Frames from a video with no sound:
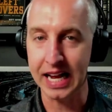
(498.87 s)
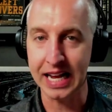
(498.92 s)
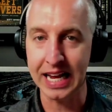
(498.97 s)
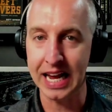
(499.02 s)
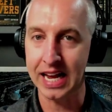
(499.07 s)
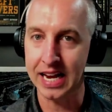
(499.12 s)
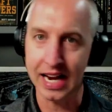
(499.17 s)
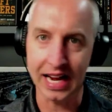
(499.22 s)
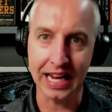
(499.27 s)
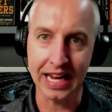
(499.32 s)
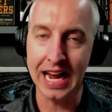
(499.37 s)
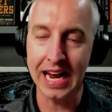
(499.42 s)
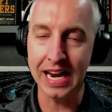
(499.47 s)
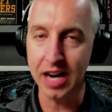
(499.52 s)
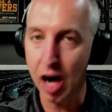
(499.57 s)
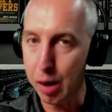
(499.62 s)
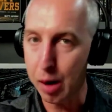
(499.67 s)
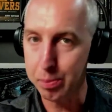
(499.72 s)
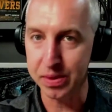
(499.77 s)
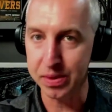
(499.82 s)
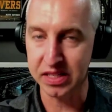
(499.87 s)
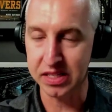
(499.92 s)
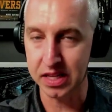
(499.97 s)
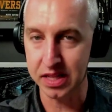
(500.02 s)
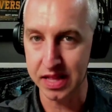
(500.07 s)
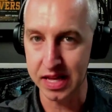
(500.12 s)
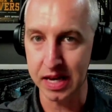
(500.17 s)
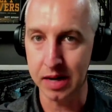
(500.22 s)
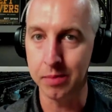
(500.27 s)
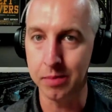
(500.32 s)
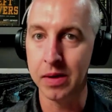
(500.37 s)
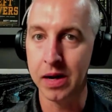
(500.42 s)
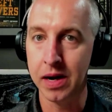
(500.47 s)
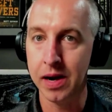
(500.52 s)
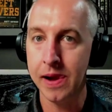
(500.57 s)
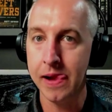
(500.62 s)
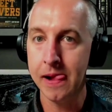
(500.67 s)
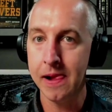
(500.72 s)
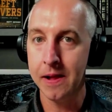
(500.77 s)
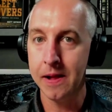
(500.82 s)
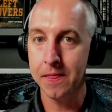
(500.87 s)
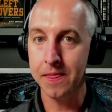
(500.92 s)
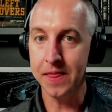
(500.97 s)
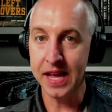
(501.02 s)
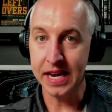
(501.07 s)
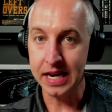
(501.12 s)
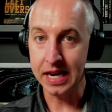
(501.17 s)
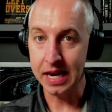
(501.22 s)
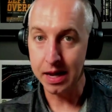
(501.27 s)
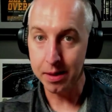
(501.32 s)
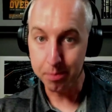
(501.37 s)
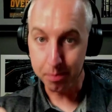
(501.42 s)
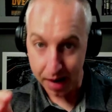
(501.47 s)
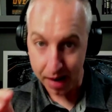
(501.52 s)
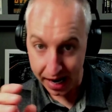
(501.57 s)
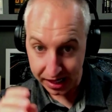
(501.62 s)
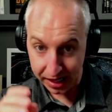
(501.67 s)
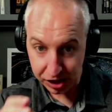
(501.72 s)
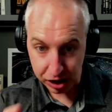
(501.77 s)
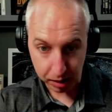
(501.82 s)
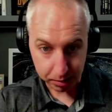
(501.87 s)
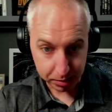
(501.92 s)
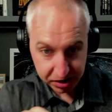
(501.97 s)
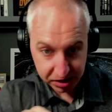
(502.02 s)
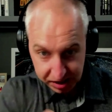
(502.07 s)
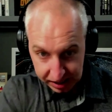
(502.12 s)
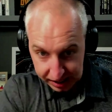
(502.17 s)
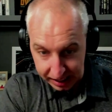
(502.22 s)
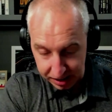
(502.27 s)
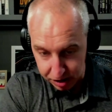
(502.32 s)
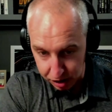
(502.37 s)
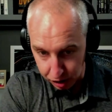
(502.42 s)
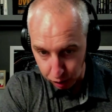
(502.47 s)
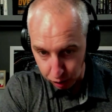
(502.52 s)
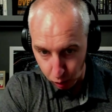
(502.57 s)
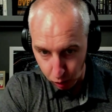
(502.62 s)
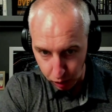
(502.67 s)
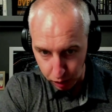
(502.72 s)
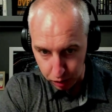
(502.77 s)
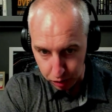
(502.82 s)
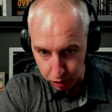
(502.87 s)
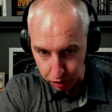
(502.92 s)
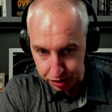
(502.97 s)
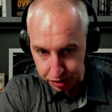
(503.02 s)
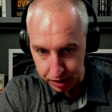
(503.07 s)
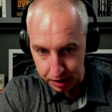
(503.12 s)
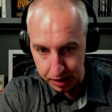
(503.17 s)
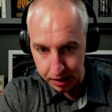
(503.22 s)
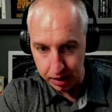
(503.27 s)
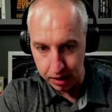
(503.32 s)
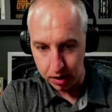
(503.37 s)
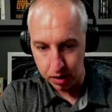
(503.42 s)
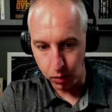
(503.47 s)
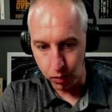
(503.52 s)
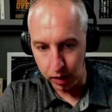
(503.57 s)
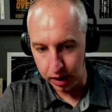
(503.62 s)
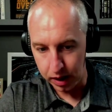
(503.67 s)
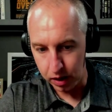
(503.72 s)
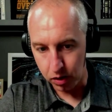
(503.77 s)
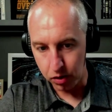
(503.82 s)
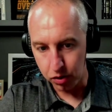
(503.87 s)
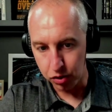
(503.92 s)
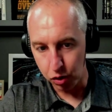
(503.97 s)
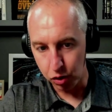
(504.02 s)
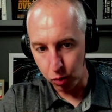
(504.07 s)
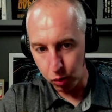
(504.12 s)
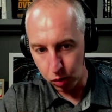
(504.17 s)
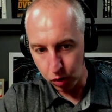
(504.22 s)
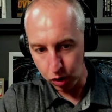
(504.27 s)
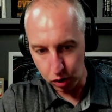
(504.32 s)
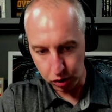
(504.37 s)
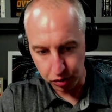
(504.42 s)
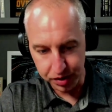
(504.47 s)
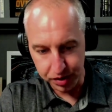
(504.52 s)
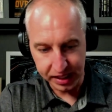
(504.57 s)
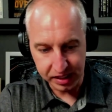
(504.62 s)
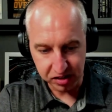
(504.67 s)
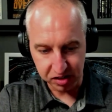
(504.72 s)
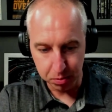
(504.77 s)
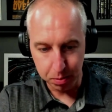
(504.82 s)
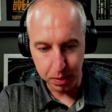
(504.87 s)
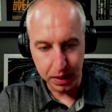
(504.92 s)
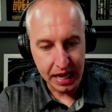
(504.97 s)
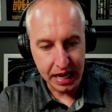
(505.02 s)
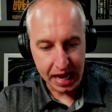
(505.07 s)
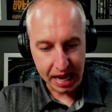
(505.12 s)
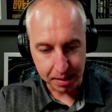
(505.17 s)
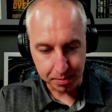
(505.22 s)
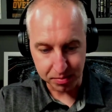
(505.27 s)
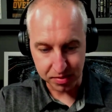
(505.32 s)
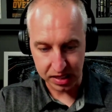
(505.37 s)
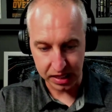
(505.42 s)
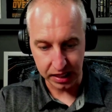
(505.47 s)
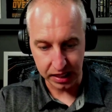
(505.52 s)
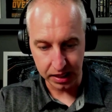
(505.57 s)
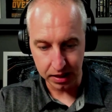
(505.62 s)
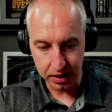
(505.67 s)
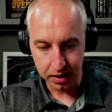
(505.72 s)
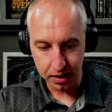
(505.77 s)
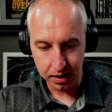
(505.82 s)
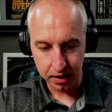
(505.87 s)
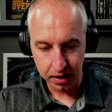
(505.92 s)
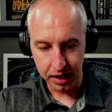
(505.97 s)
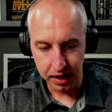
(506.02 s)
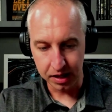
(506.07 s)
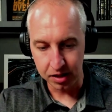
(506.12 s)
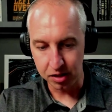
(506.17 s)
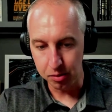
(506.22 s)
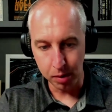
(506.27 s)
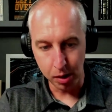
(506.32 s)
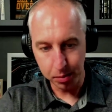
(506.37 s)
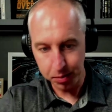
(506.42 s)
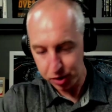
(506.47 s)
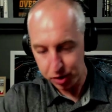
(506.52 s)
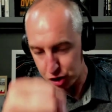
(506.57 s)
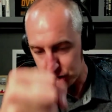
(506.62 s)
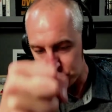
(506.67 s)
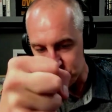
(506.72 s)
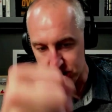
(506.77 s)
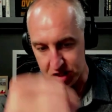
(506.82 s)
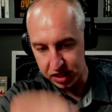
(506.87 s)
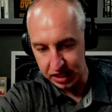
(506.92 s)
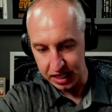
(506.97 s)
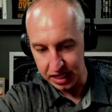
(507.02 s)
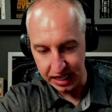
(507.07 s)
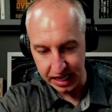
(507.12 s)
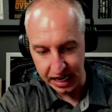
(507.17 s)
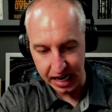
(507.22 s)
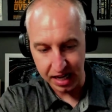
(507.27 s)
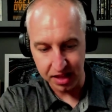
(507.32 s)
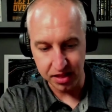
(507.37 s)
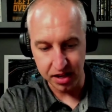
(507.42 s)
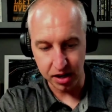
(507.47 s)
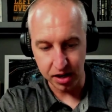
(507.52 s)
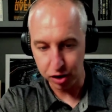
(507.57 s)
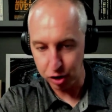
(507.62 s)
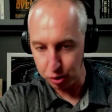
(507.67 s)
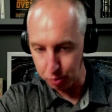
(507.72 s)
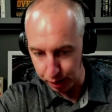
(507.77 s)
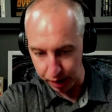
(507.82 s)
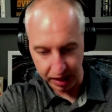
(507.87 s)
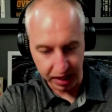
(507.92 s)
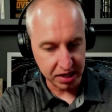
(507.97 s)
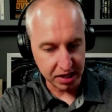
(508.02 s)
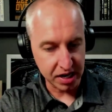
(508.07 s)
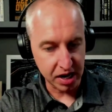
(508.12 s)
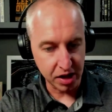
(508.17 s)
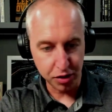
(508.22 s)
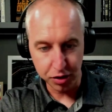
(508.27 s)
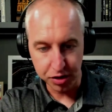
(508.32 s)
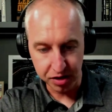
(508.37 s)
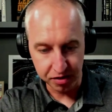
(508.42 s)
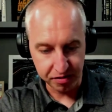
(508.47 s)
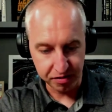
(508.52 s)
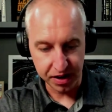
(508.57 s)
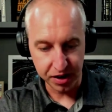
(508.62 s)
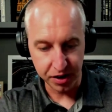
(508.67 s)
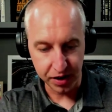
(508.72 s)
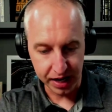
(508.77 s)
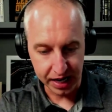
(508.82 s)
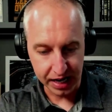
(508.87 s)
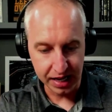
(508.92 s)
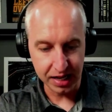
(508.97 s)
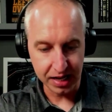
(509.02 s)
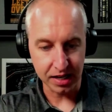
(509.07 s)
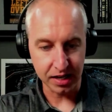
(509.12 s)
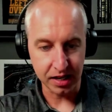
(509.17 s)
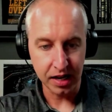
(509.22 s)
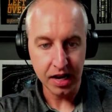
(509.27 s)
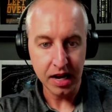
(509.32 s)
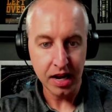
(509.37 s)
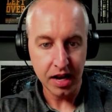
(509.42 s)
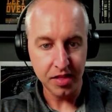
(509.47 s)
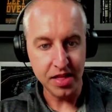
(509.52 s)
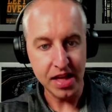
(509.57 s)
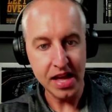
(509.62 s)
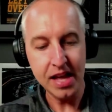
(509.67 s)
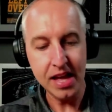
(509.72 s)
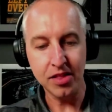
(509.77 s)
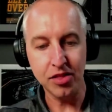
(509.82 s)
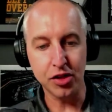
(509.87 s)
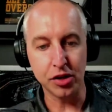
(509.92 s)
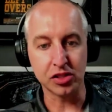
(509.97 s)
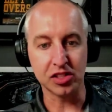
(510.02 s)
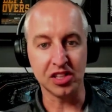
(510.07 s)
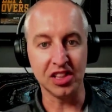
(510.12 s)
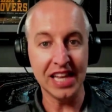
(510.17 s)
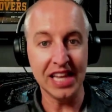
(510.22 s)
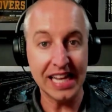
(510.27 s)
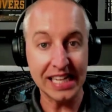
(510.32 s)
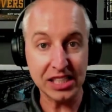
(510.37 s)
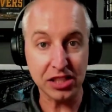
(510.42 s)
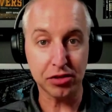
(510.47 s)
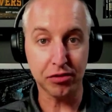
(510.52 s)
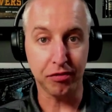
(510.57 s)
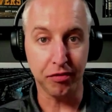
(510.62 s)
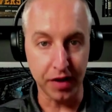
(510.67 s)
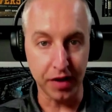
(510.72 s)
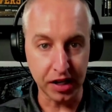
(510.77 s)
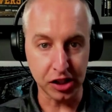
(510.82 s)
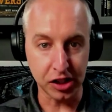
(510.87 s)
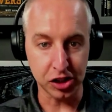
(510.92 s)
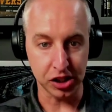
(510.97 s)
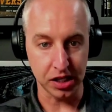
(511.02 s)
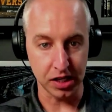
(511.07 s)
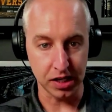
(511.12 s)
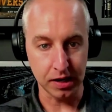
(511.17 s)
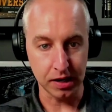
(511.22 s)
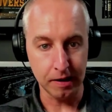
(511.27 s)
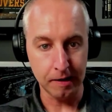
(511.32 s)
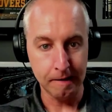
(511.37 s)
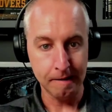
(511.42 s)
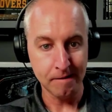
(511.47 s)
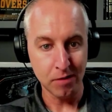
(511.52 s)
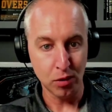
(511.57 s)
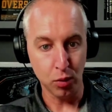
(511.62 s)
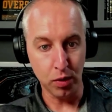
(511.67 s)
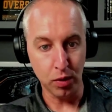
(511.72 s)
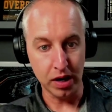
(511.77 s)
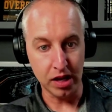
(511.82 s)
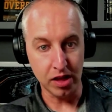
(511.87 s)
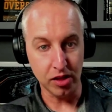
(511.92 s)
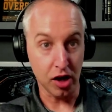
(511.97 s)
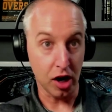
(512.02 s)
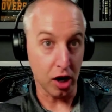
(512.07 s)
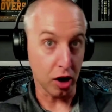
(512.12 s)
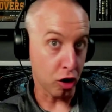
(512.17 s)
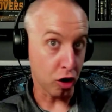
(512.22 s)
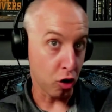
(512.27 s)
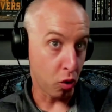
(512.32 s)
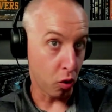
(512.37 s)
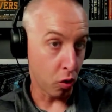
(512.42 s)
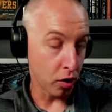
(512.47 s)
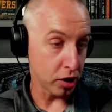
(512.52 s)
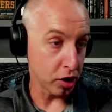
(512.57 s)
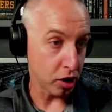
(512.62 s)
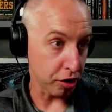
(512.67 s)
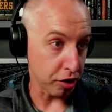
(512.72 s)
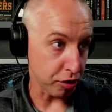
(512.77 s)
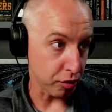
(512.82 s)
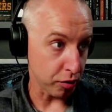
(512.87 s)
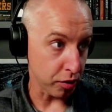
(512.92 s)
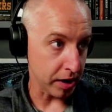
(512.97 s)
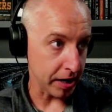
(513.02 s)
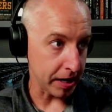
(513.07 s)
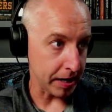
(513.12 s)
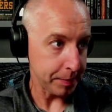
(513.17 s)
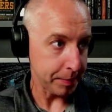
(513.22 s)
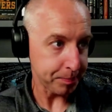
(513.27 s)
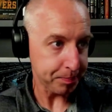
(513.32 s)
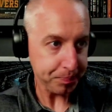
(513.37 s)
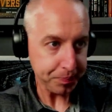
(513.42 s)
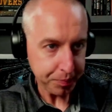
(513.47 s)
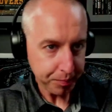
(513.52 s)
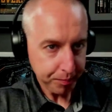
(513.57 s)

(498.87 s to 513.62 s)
can't up it to them, then my job is to get to the world. Well, the world needs to be empty. And the moment you stick a guy there, you bring another defender in, then there's less friction with a corner 3